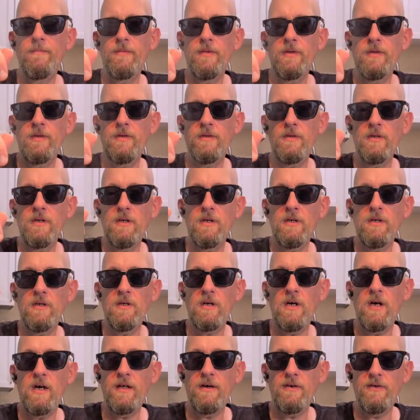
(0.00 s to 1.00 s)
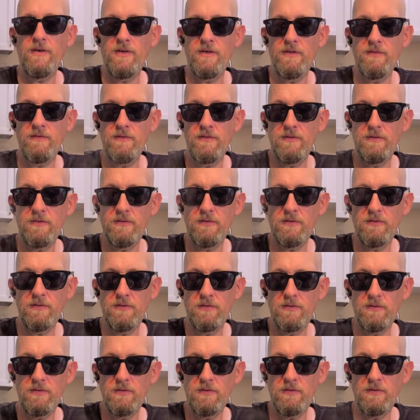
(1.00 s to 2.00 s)
But, yeah, I don't know.
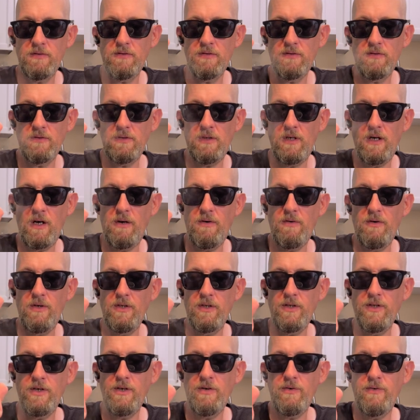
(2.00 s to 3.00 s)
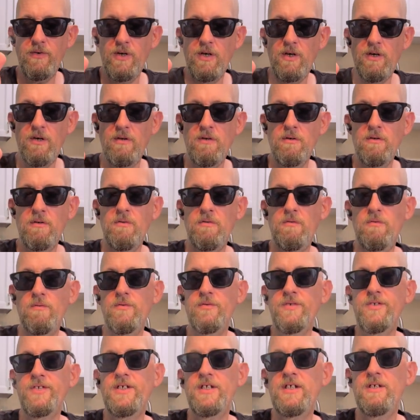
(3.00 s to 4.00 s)
I really don't know.
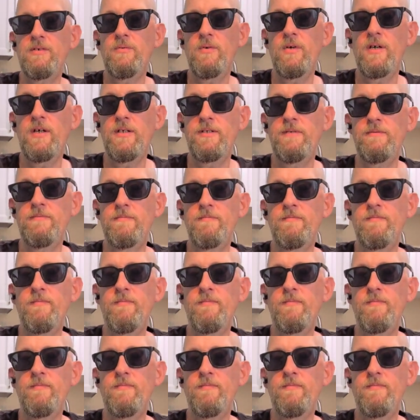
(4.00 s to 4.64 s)
We'll see what...